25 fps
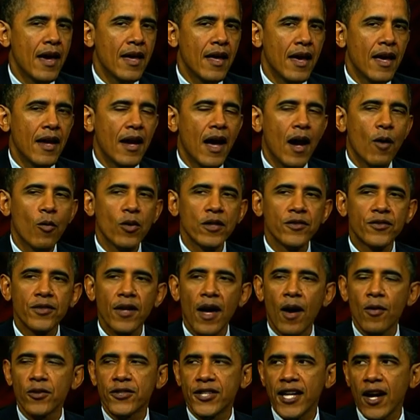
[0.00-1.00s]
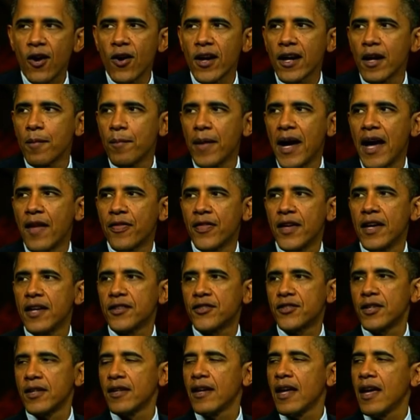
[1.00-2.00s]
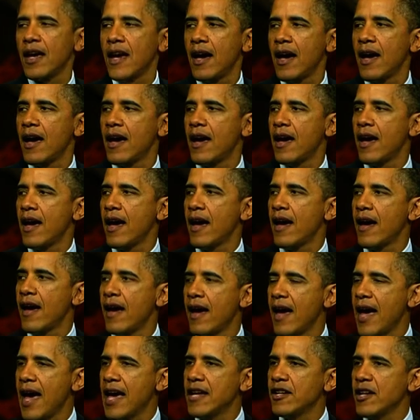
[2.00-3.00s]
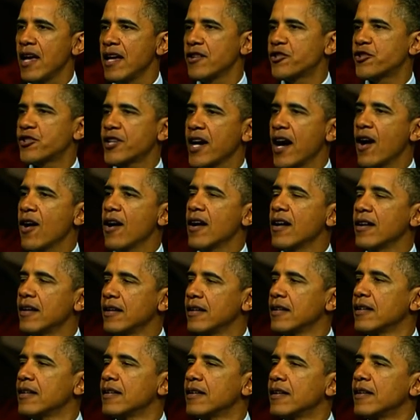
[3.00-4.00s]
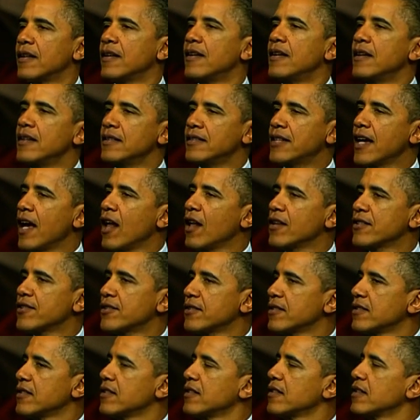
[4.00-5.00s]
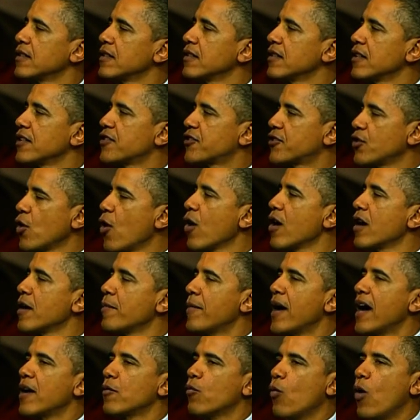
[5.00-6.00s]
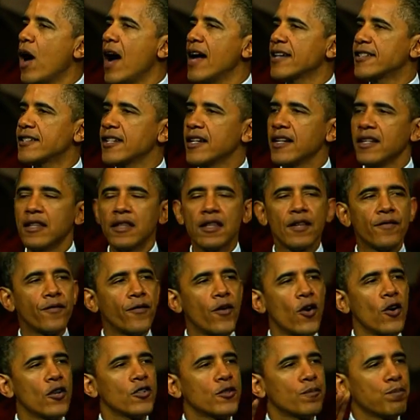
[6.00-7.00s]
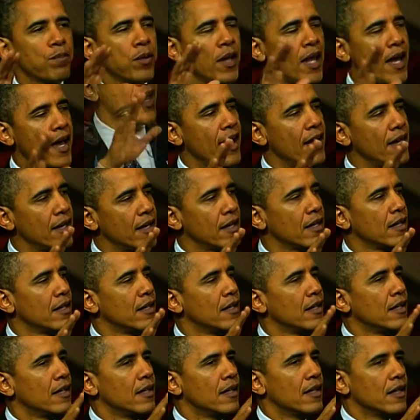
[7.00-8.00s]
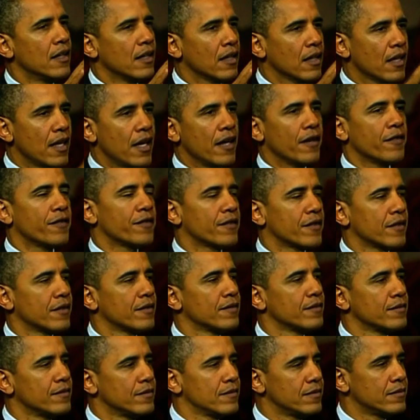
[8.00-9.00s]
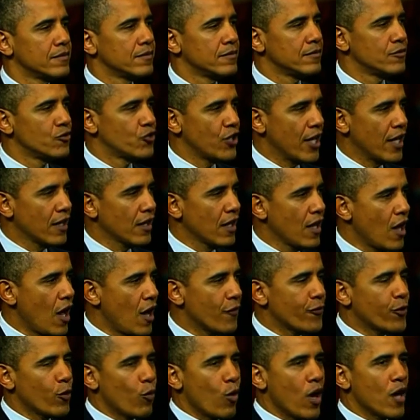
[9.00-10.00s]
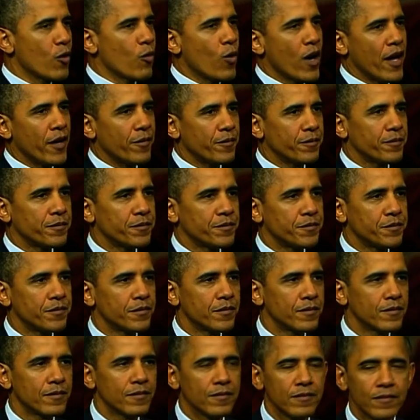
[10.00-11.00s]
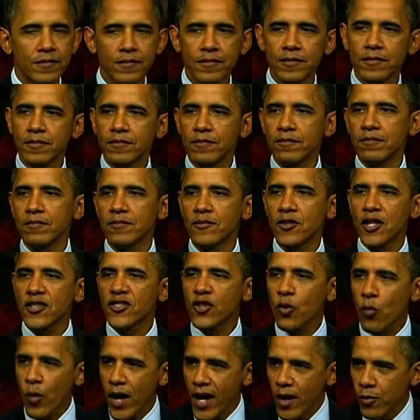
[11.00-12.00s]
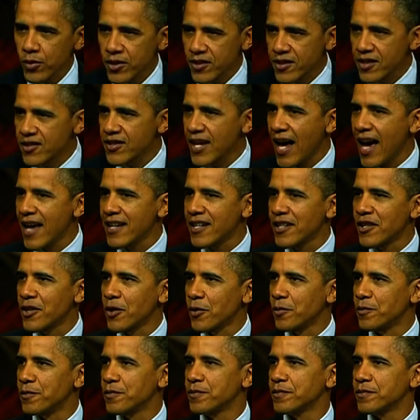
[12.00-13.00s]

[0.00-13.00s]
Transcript: And I was hearing about this, and as Sharon tells the story about watching the first plane lift gently off the runway, just the way it was designed to do,